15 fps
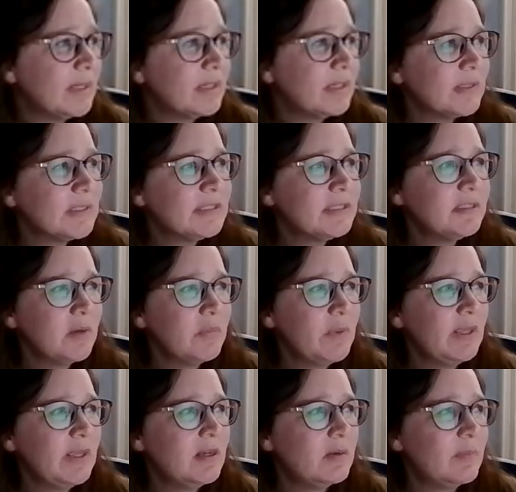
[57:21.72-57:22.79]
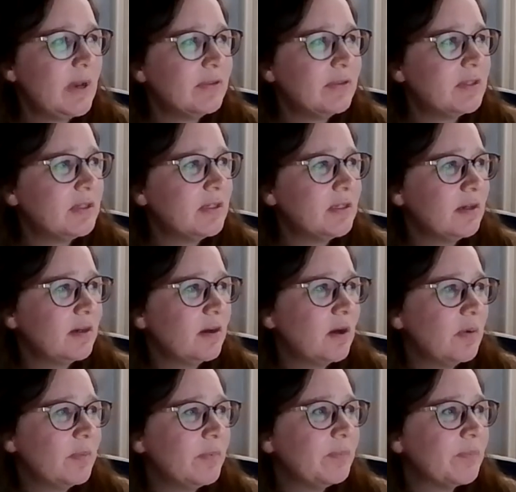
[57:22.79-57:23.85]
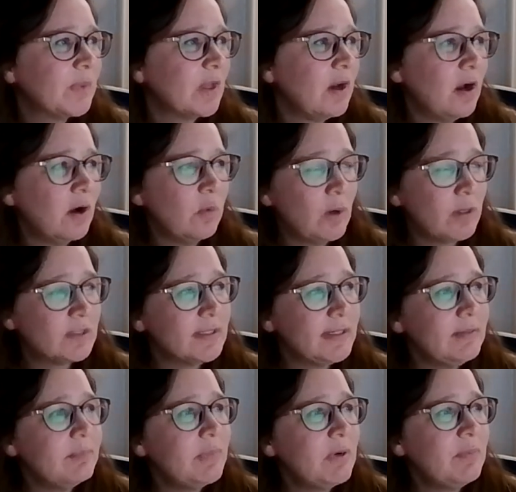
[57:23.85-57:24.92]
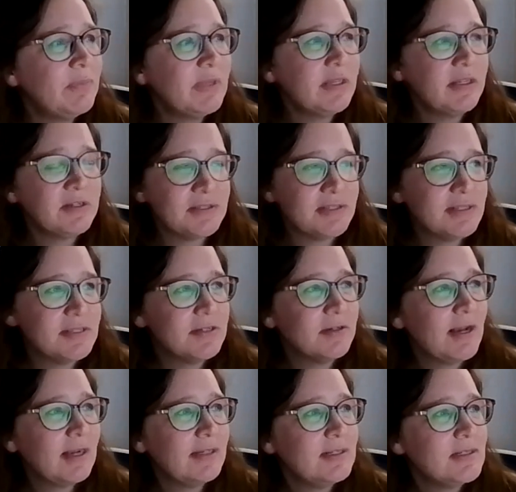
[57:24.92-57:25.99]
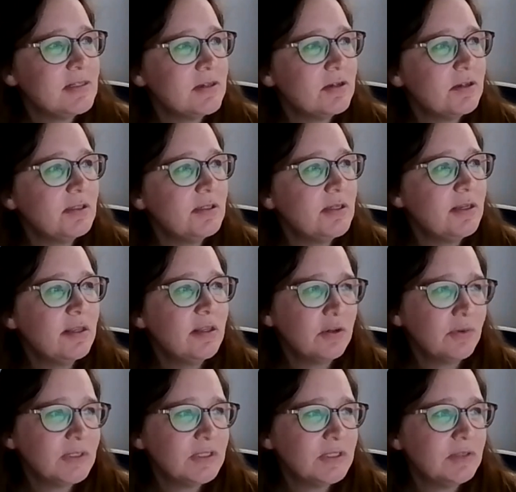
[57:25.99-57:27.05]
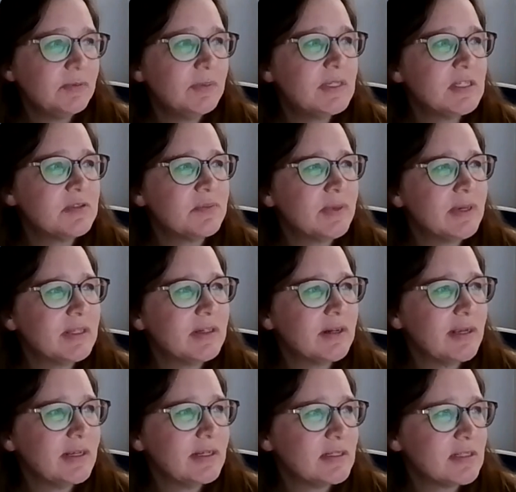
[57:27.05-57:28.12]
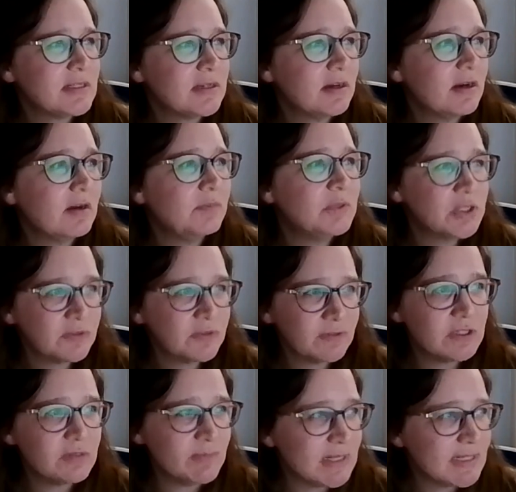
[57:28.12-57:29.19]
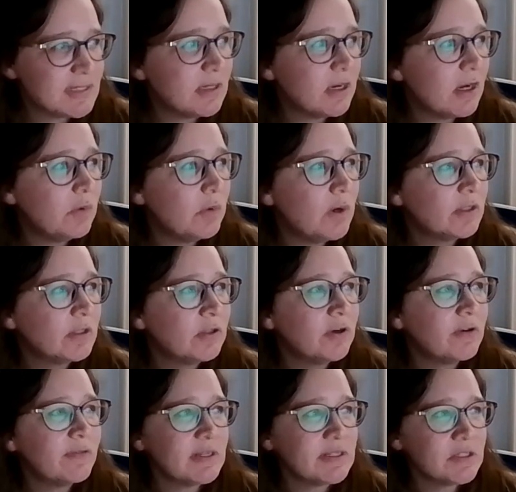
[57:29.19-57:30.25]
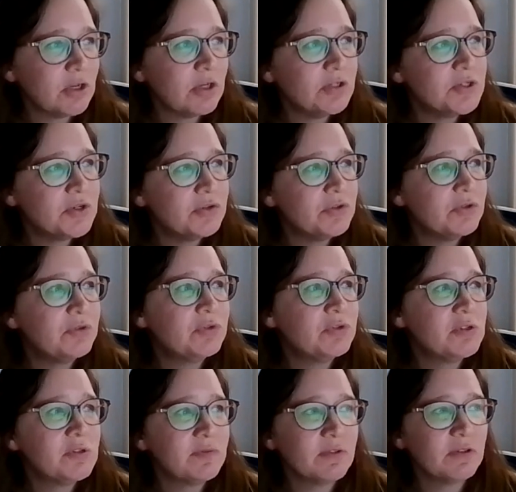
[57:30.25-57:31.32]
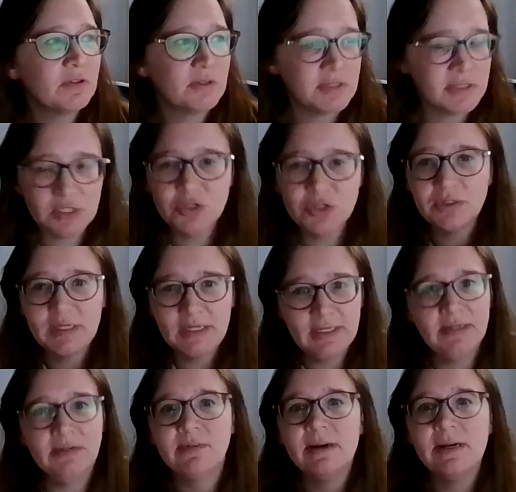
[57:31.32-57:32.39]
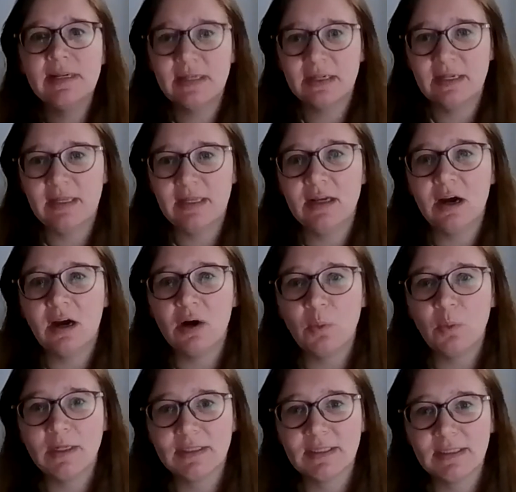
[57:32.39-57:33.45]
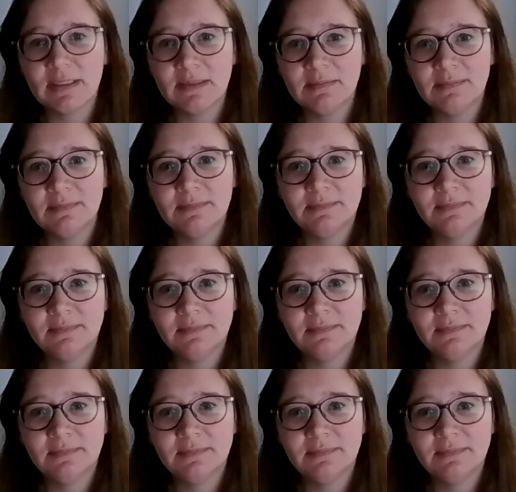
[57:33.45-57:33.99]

We had a question come in about the um, hot water heat pump that your sister had installed. The question was whether it's um, just for domestic hot water or if that's also used for central heating radiant heat hot water.